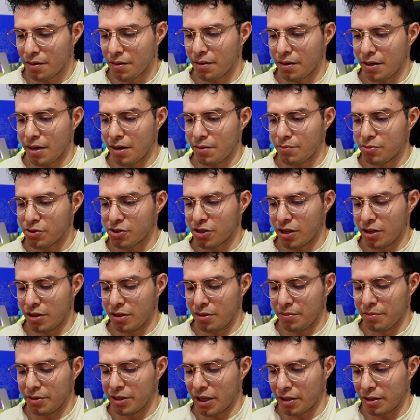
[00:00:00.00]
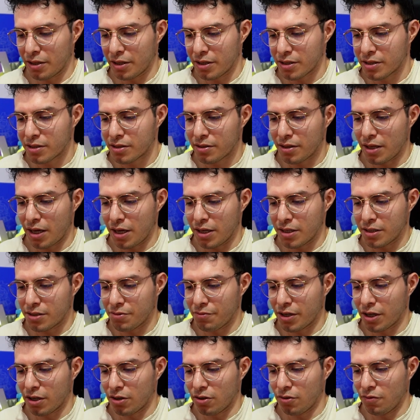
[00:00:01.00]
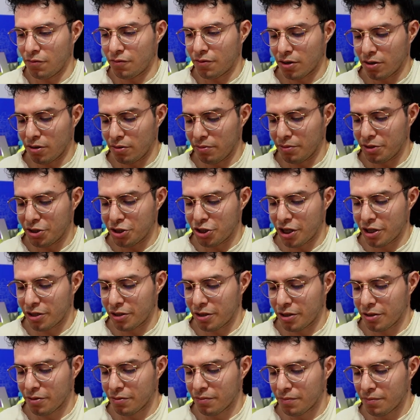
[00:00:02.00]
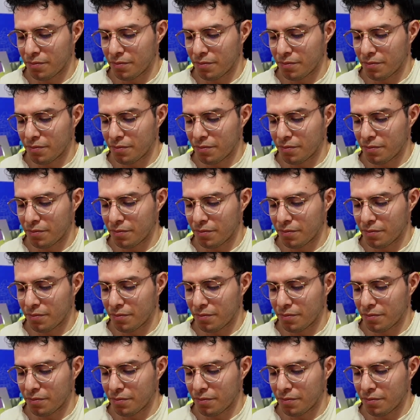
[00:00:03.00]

Yeah, I'm just gonna leave it like this. Nice. We can go for a goblin giant now.